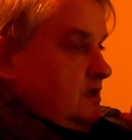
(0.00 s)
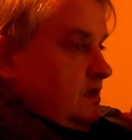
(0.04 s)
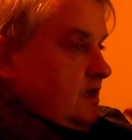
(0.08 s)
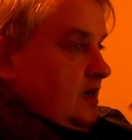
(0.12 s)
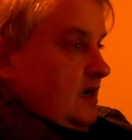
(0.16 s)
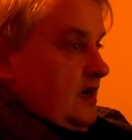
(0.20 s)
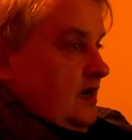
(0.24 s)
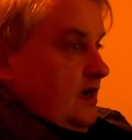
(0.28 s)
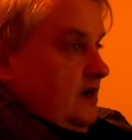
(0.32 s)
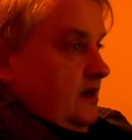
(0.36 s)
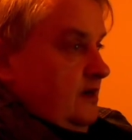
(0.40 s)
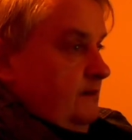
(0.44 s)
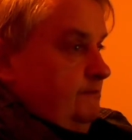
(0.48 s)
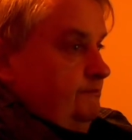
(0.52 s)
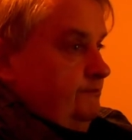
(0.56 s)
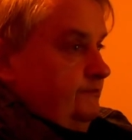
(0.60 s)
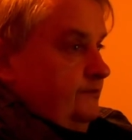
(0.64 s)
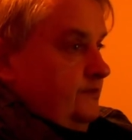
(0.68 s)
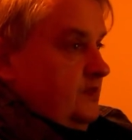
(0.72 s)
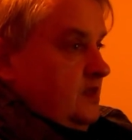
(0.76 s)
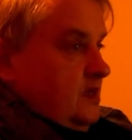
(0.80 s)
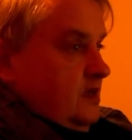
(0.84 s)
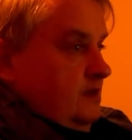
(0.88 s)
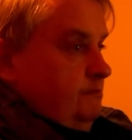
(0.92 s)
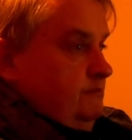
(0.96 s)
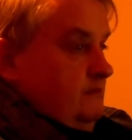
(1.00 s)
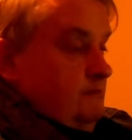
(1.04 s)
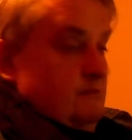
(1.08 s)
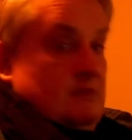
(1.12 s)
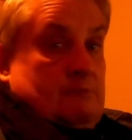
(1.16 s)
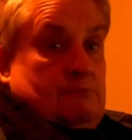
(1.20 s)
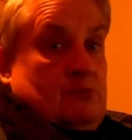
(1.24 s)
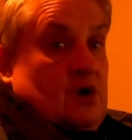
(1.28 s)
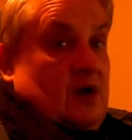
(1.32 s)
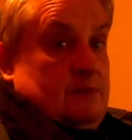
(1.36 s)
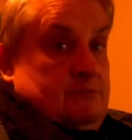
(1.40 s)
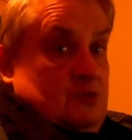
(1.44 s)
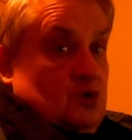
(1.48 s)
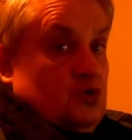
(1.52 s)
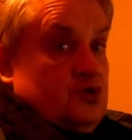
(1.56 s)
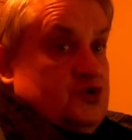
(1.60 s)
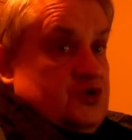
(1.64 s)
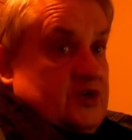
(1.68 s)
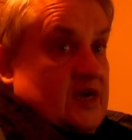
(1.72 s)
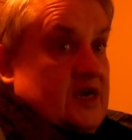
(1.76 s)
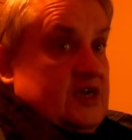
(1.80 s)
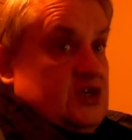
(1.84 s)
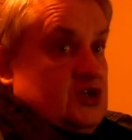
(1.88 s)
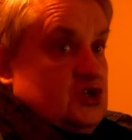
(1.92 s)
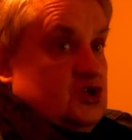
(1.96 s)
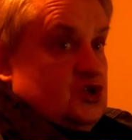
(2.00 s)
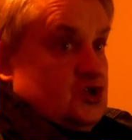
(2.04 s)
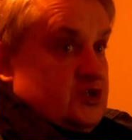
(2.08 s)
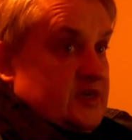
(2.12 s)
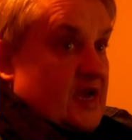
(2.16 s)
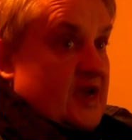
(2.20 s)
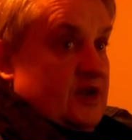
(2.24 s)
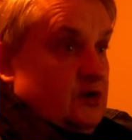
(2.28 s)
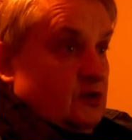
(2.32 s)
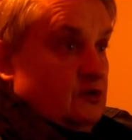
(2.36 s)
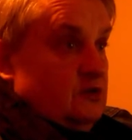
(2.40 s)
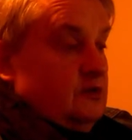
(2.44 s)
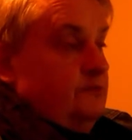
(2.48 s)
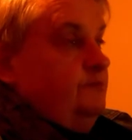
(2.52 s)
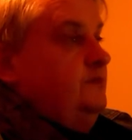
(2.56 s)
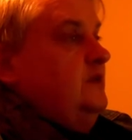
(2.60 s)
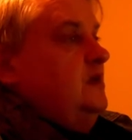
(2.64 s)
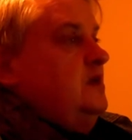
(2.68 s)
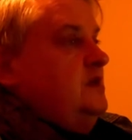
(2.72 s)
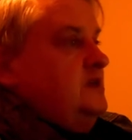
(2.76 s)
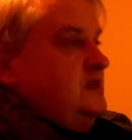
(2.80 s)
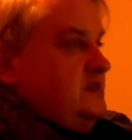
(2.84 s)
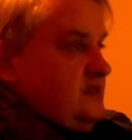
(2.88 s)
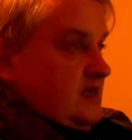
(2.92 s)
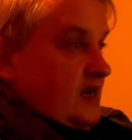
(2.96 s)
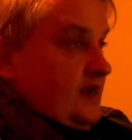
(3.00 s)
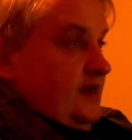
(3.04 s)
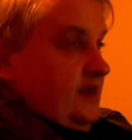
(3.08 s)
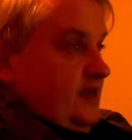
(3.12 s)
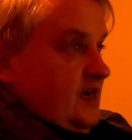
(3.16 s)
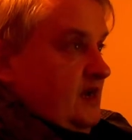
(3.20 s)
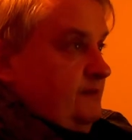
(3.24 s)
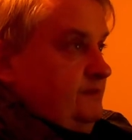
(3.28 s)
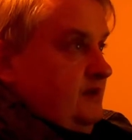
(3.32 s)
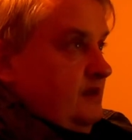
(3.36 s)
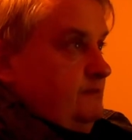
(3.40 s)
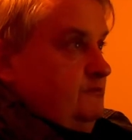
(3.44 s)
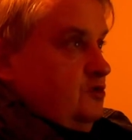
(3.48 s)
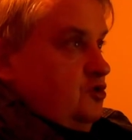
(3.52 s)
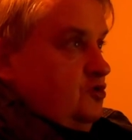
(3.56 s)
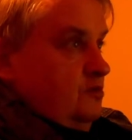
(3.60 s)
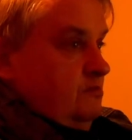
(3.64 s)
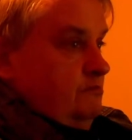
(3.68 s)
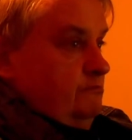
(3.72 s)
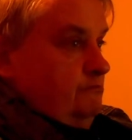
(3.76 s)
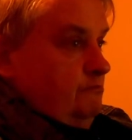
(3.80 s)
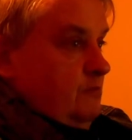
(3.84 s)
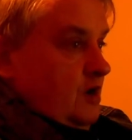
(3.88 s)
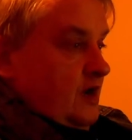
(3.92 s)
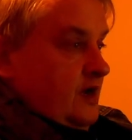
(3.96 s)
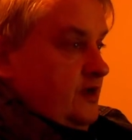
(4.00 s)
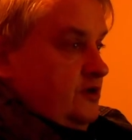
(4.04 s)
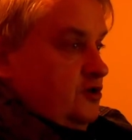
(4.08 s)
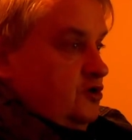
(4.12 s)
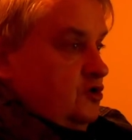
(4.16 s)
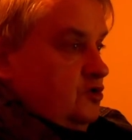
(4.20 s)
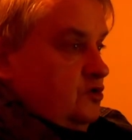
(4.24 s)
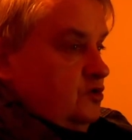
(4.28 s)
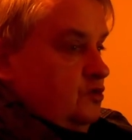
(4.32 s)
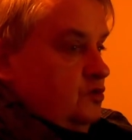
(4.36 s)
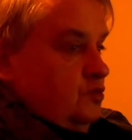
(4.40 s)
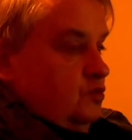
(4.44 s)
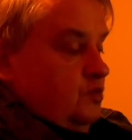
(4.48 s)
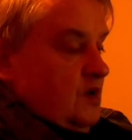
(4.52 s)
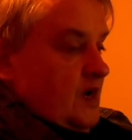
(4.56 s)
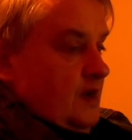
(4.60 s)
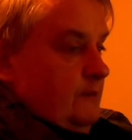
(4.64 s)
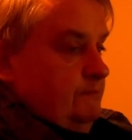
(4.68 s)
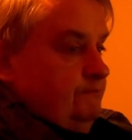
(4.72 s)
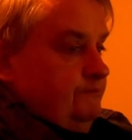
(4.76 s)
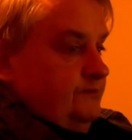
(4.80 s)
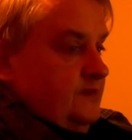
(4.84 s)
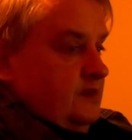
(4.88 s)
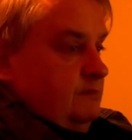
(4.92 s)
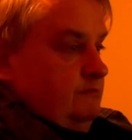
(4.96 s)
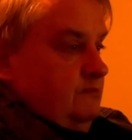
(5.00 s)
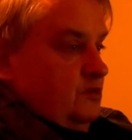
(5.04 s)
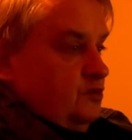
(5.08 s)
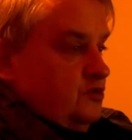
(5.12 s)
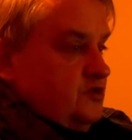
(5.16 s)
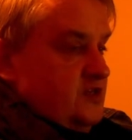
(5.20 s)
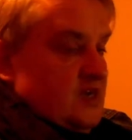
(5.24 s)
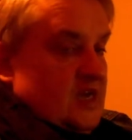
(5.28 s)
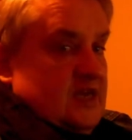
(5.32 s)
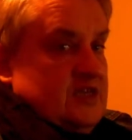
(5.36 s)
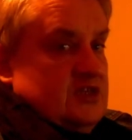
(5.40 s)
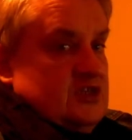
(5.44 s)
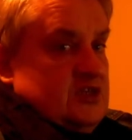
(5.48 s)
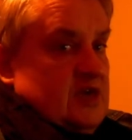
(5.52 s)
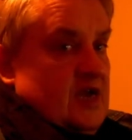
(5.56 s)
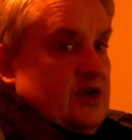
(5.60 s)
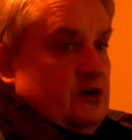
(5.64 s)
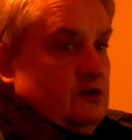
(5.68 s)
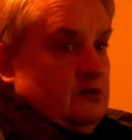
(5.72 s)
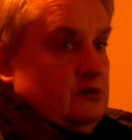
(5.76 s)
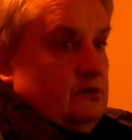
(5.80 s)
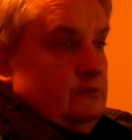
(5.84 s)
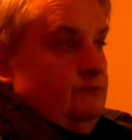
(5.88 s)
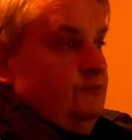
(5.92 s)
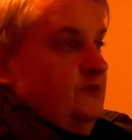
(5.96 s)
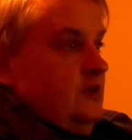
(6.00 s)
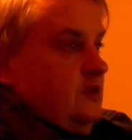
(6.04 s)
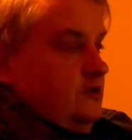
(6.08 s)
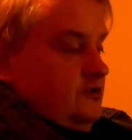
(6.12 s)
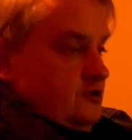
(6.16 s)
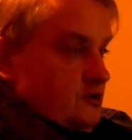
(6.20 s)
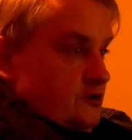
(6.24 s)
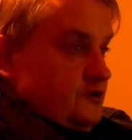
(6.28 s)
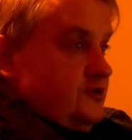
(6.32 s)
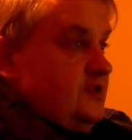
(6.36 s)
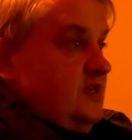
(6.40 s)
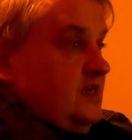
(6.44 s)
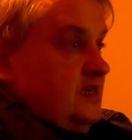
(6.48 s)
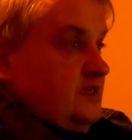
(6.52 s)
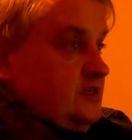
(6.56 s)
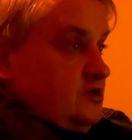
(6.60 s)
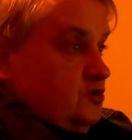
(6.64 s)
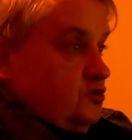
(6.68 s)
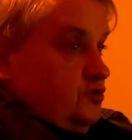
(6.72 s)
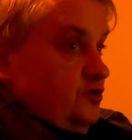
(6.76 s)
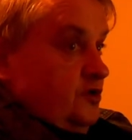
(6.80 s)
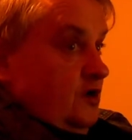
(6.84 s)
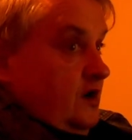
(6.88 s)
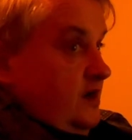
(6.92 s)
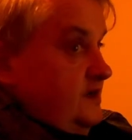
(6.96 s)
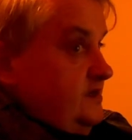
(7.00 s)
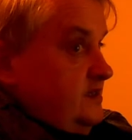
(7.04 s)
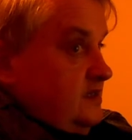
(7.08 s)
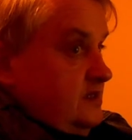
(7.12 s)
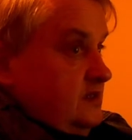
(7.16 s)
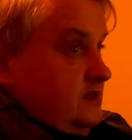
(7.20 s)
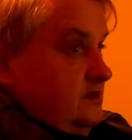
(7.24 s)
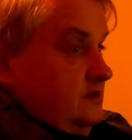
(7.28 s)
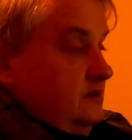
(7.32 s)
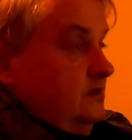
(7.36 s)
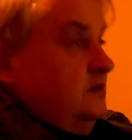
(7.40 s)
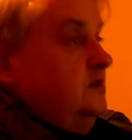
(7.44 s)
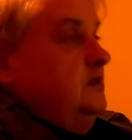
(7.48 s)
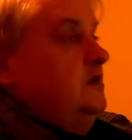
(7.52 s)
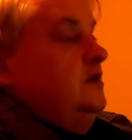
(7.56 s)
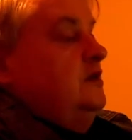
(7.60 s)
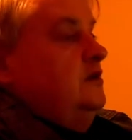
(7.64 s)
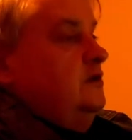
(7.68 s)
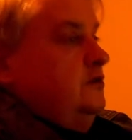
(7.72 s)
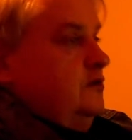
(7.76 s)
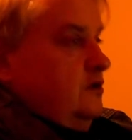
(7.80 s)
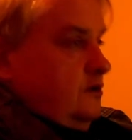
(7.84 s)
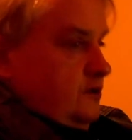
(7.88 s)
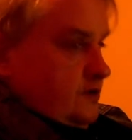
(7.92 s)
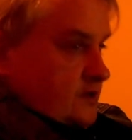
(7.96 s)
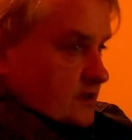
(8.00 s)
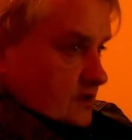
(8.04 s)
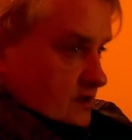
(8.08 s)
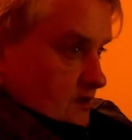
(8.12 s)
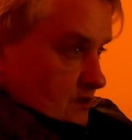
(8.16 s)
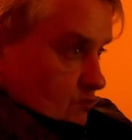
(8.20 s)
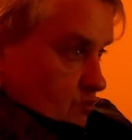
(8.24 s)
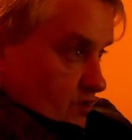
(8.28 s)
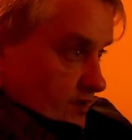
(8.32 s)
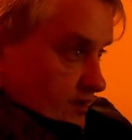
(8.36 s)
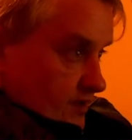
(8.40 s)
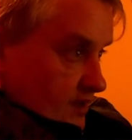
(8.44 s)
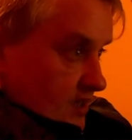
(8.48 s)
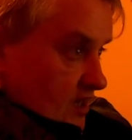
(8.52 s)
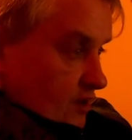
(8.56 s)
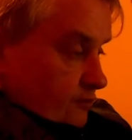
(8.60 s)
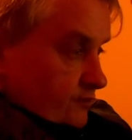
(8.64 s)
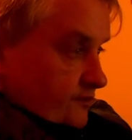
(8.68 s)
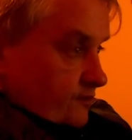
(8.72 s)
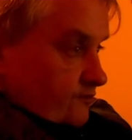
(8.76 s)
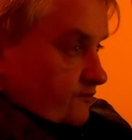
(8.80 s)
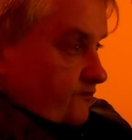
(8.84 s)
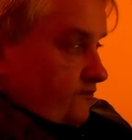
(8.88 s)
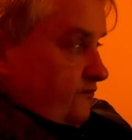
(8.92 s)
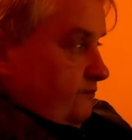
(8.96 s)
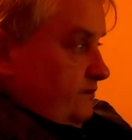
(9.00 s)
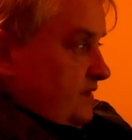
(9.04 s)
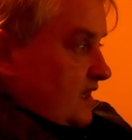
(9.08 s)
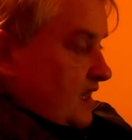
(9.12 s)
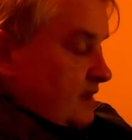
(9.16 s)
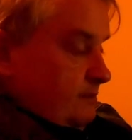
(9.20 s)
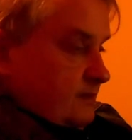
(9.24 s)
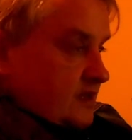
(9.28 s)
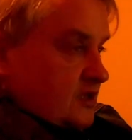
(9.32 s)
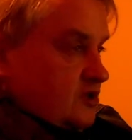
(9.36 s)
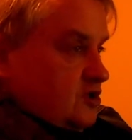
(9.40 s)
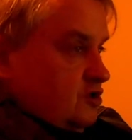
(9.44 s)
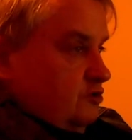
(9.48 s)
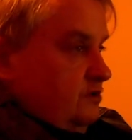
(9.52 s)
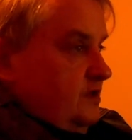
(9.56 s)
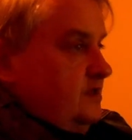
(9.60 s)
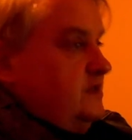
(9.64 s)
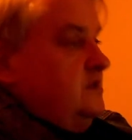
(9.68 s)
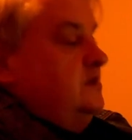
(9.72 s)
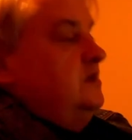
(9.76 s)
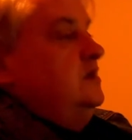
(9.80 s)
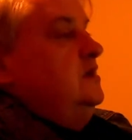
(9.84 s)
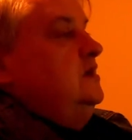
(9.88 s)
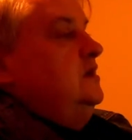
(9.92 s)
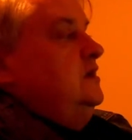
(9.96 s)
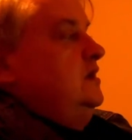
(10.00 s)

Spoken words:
my milkshake channel, starting up my new milkshake channel. Do you think it's a good idea? Do you think you want to go let me do it?